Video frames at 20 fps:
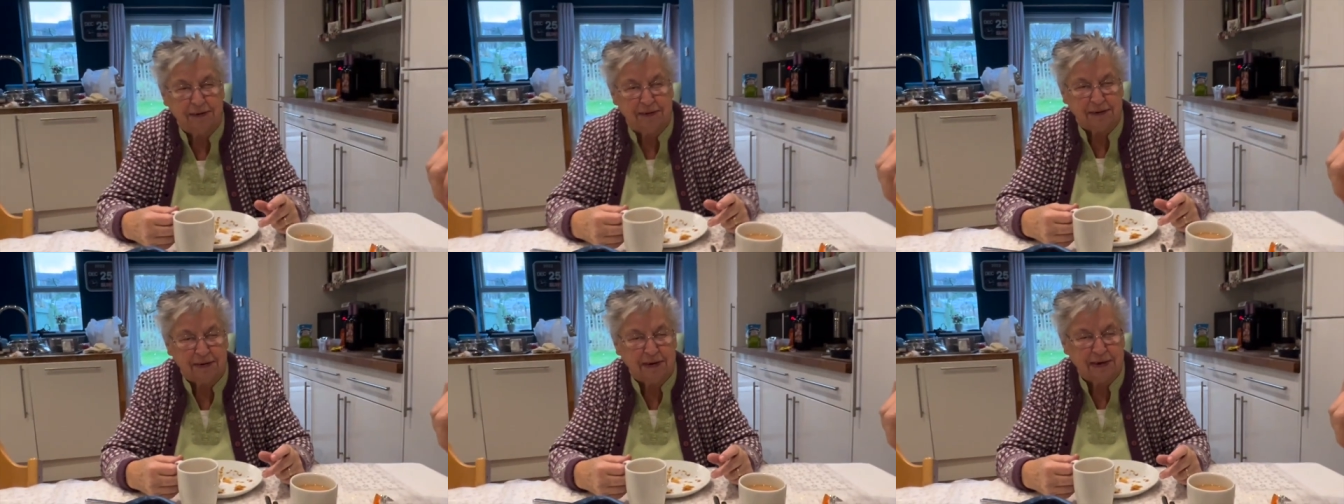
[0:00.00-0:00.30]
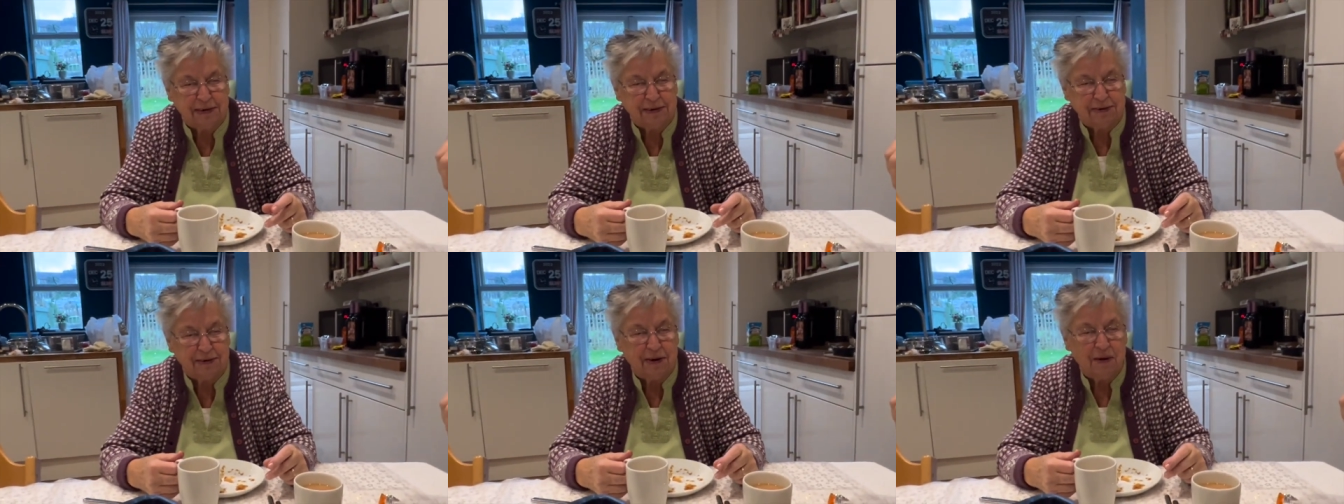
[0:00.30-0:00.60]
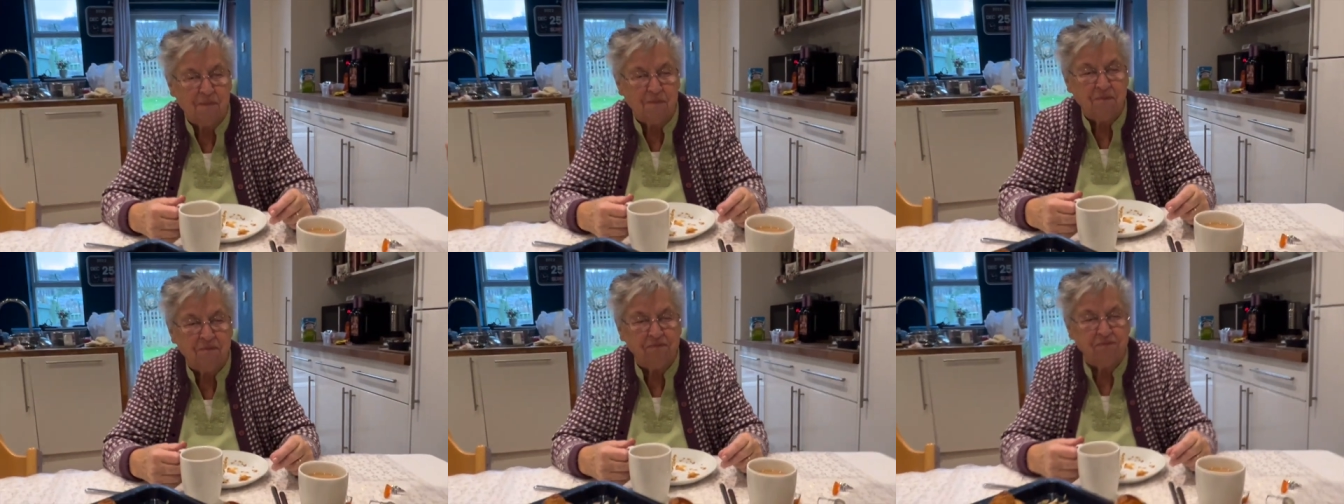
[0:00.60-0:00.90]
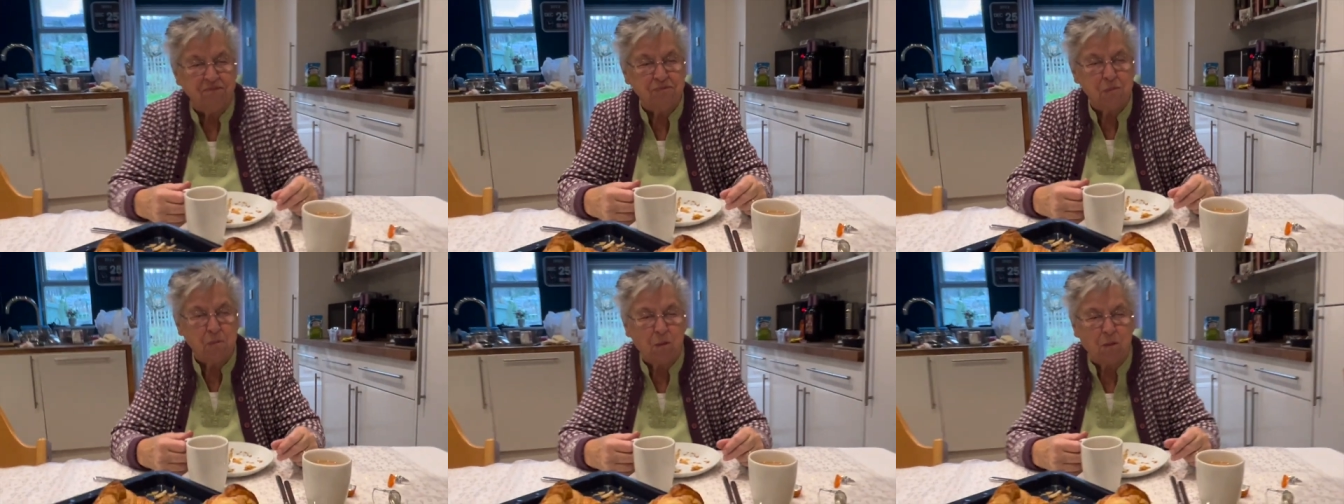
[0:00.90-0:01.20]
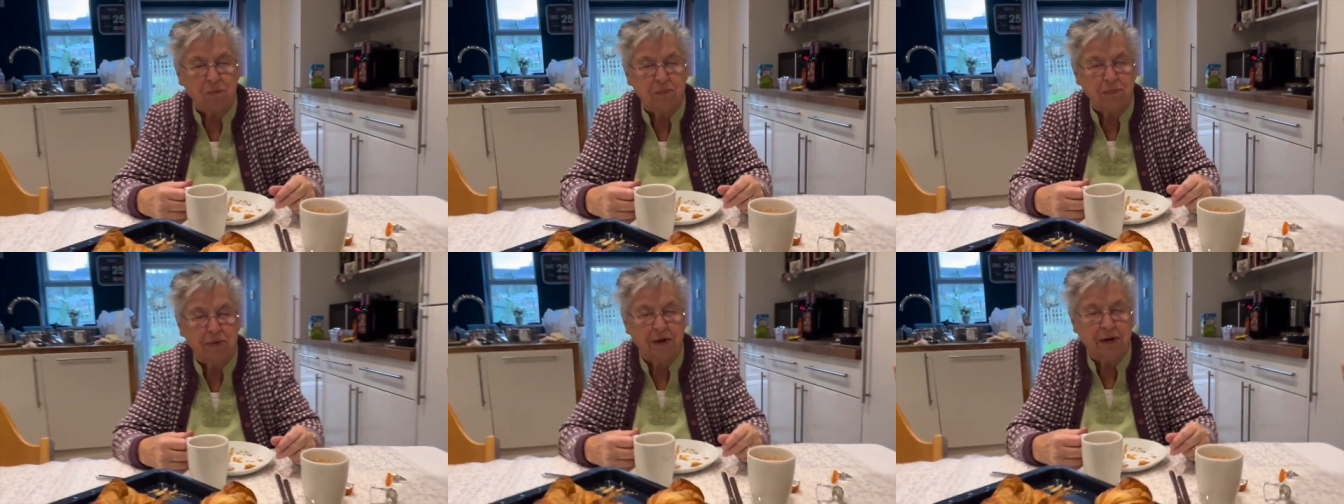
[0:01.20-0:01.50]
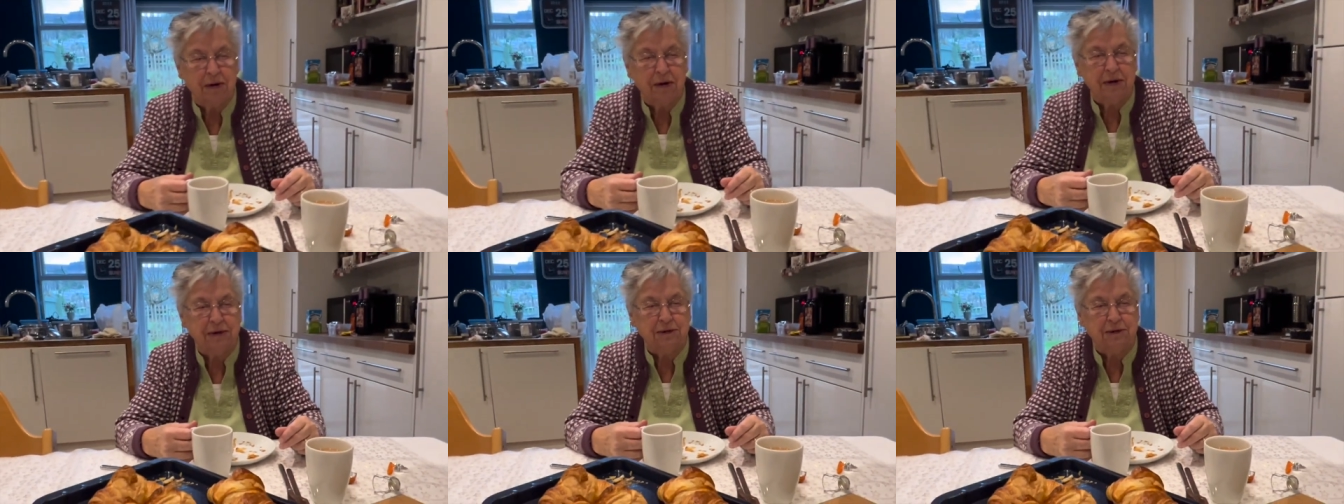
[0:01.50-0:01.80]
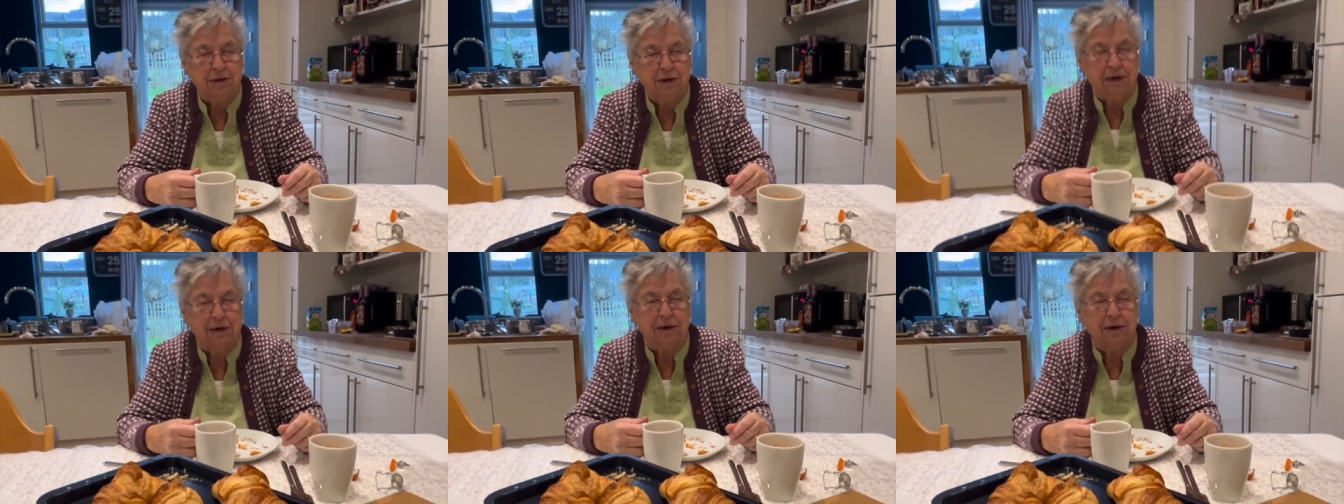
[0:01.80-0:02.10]
I got your reaction on here, I think.
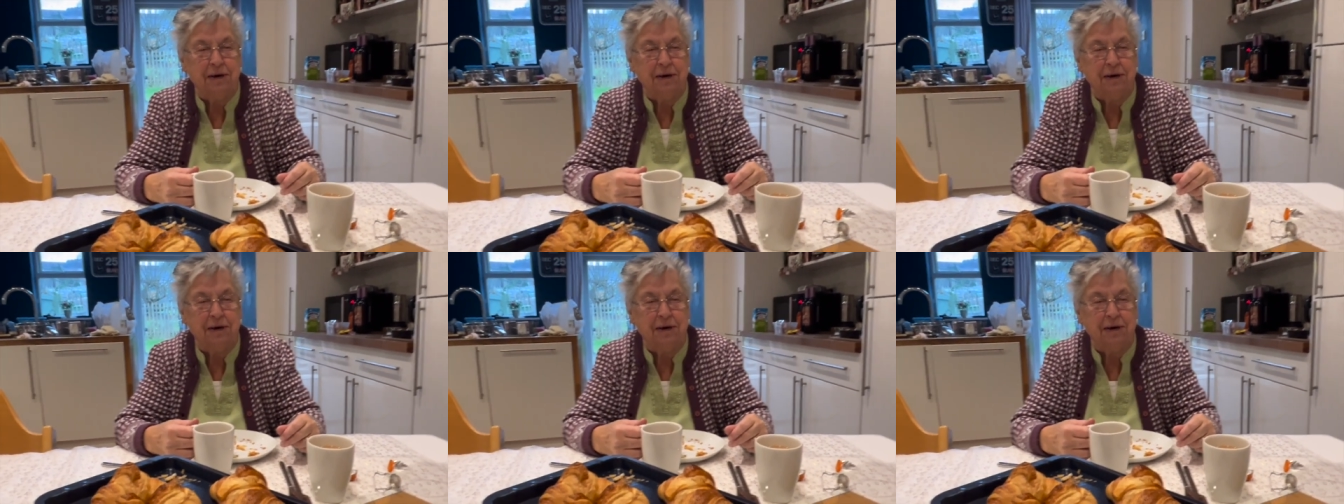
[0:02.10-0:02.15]
Kind